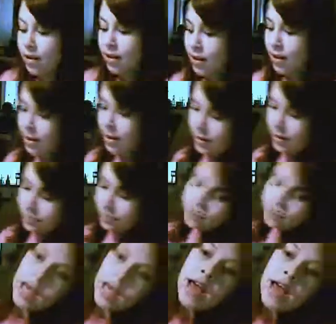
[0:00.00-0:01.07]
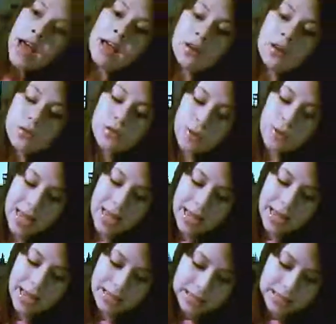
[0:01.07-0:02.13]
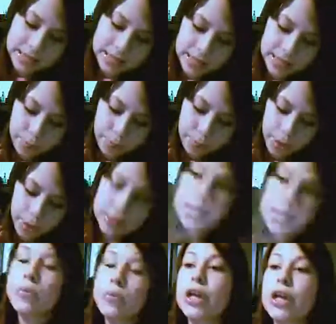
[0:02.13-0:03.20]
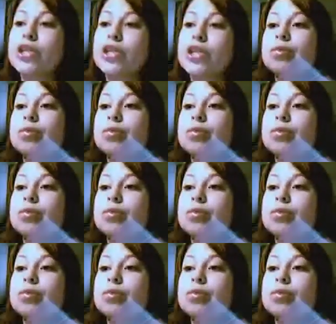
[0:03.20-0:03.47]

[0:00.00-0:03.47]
Um, I also hate the bronzing brush.